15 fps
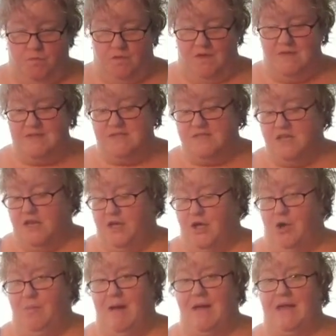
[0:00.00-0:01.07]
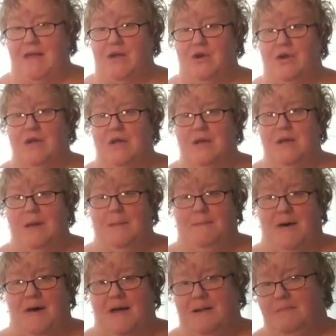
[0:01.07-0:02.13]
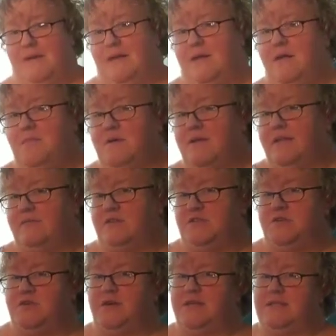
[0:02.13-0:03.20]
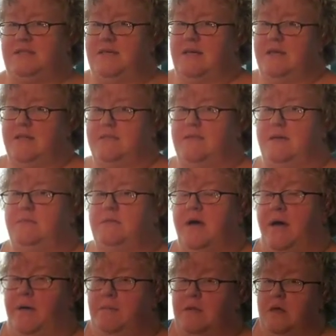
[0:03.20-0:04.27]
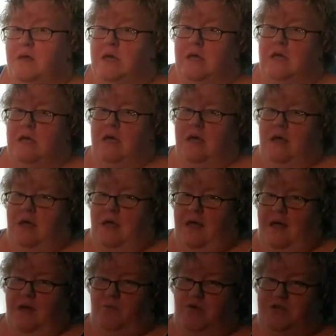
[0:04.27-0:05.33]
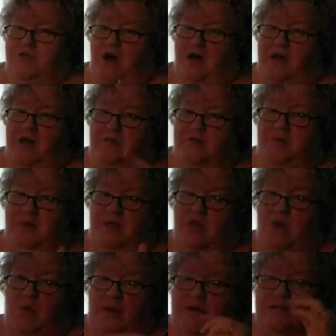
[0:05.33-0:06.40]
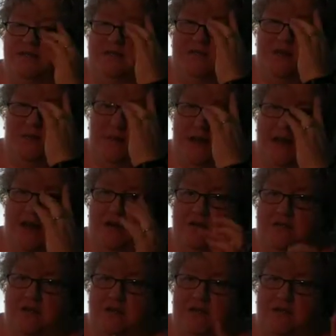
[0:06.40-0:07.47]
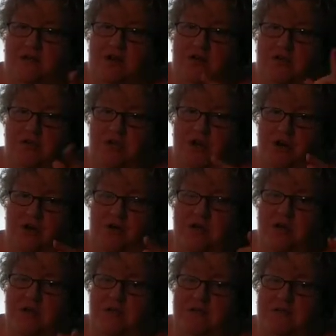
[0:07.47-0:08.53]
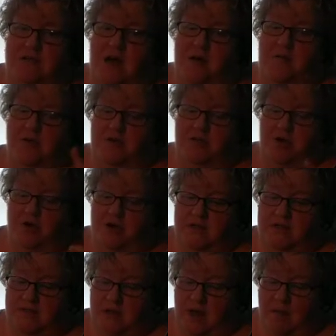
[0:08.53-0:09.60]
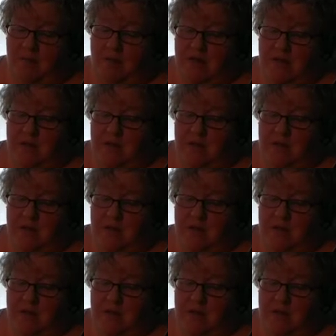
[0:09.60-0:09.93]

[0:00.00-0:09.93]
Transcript: this is going to go back here behind me. I'm going to leave it so you can see at the same time. And we'll talk in between the noise, because in a minute here it's going to start to churn and stop and churn and stop.